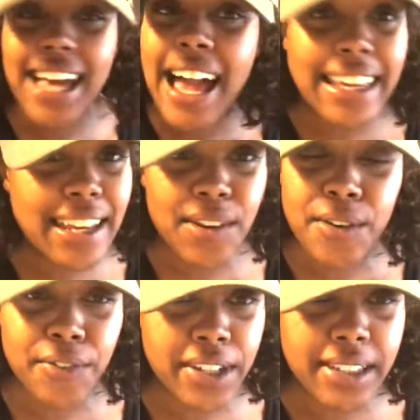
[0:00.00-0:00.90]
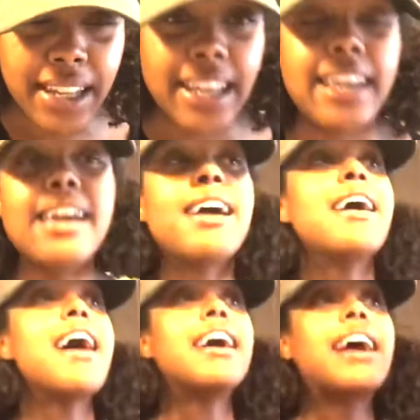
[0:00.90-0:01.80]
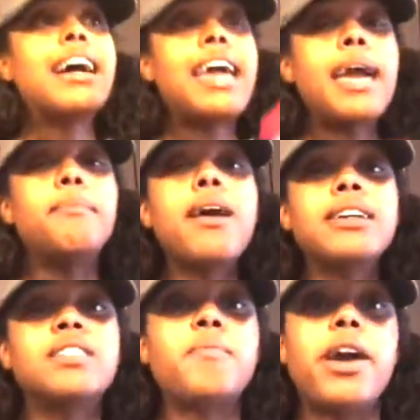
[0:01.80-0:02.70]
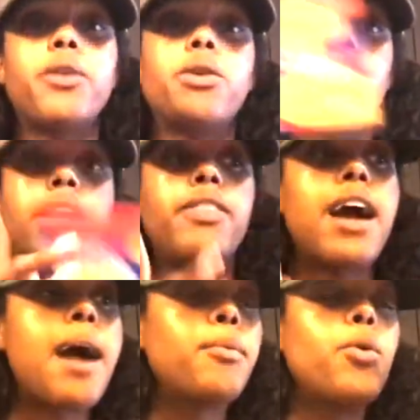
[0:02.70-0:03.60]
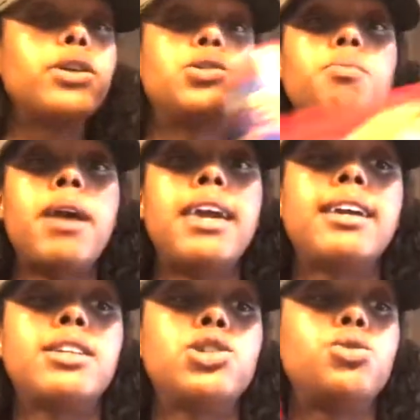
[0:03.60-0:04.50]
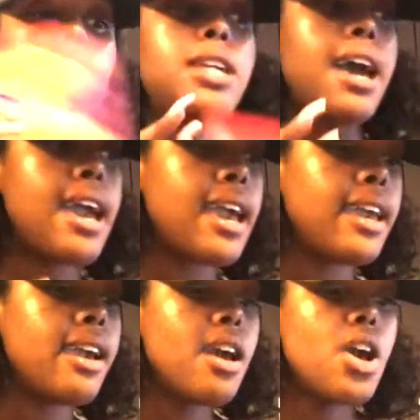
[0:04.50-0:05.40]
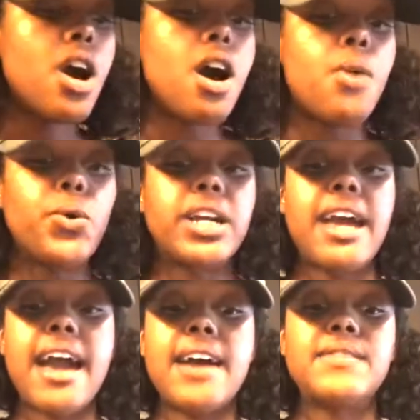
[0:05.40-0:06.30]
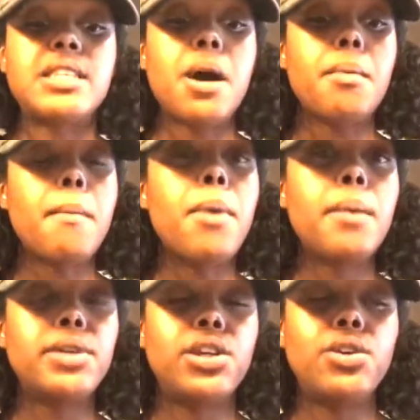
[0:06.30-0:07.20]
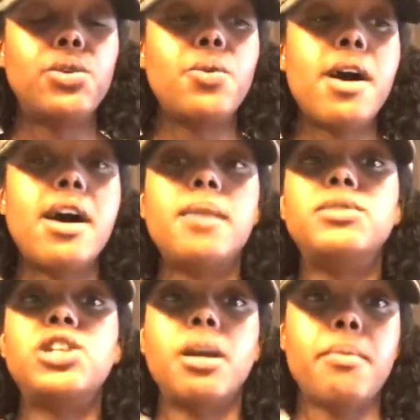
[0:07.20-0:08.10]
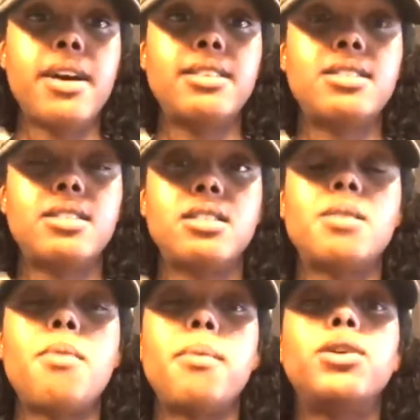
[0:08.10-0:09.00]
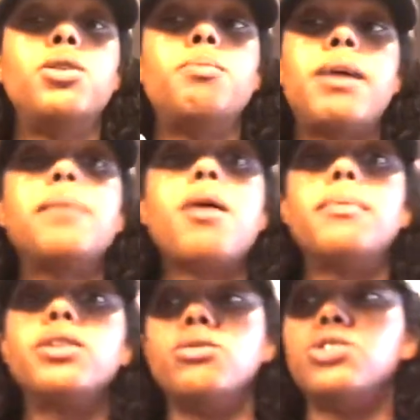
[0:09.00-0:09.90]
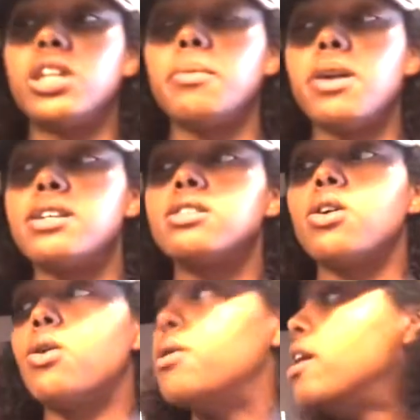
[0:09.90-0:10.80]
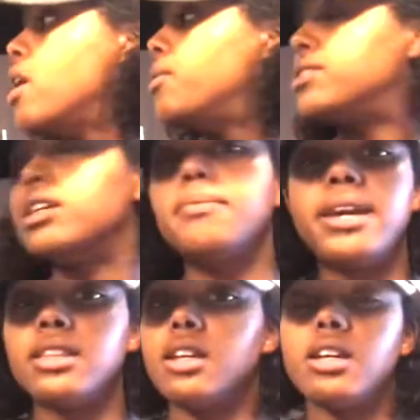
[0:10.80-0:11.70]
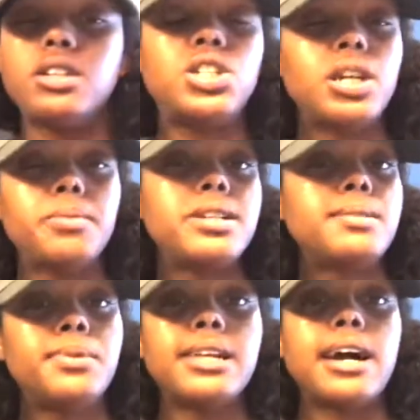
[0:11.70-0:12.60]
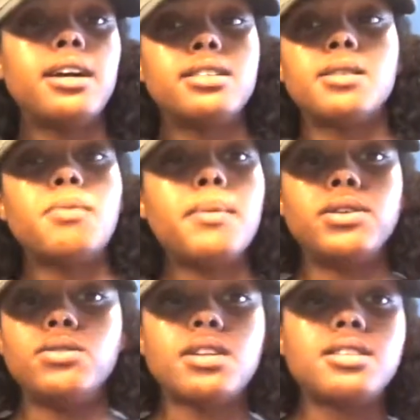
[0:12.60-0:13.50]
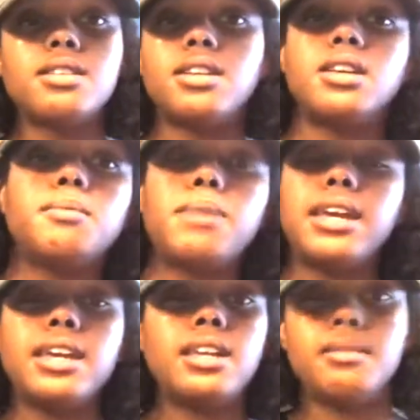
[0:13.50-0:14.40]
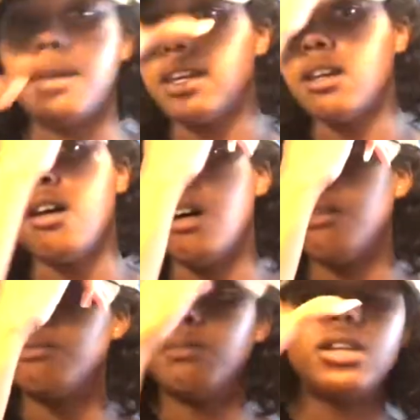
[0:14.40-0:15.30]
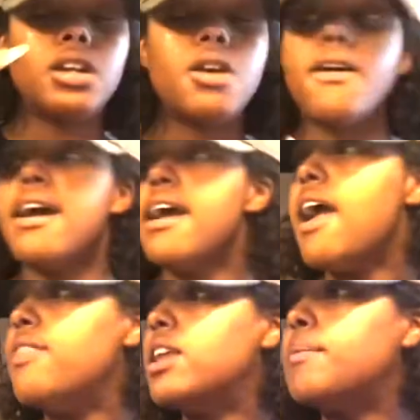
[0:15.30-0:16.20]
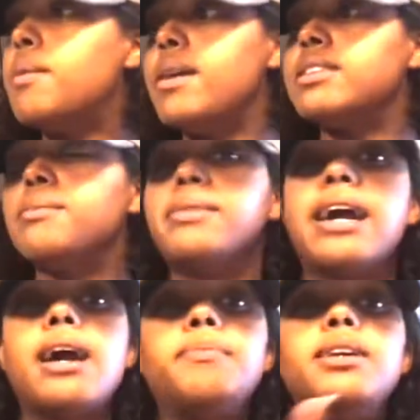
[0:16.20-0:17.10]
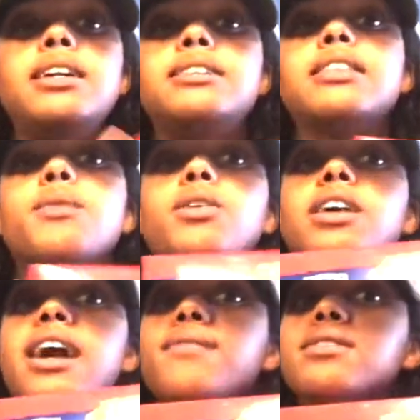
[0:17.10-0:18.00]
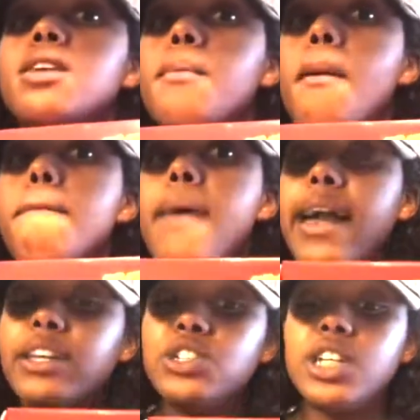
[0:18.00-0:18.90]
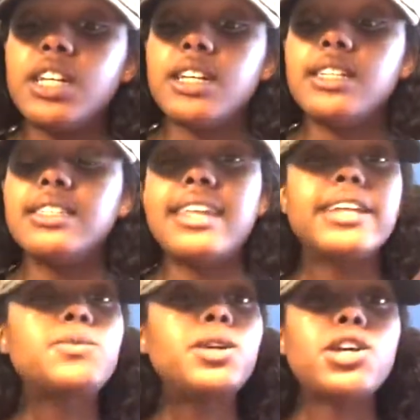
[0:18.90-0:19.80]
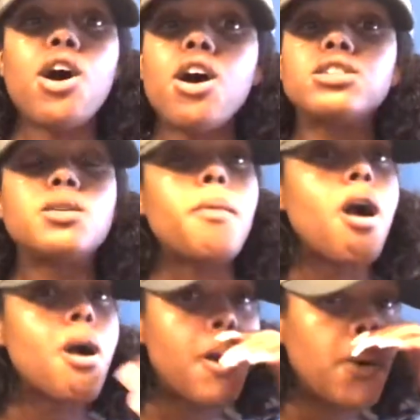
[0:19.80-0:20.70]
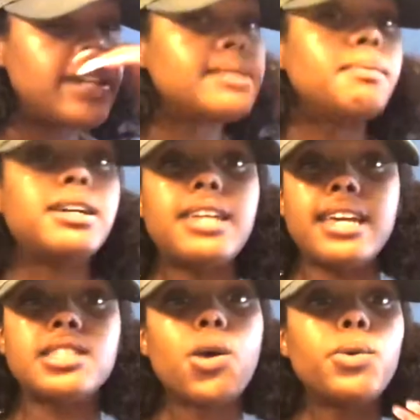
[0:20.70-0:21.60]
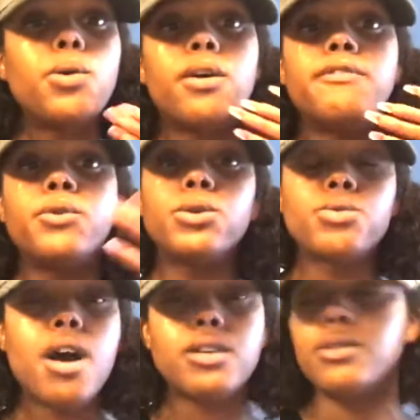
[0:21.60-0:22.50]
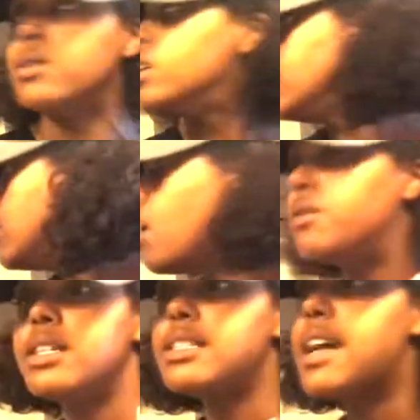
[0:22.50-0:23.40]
not keto friendly. I got a box of macaroni that I'm going to make today. We're gonna have some barbecue chicken breast, some baked barbecue chicken breast. So we're just gonna bake the chicken breast and put like some barbecue sauce on it and bake it and make it all, you know. And then I'm gonna make some black eyed peas, and then we're gonna have some mac and cheese. Next week, y'all, tomorrow is Monday, so we're going full throttle on this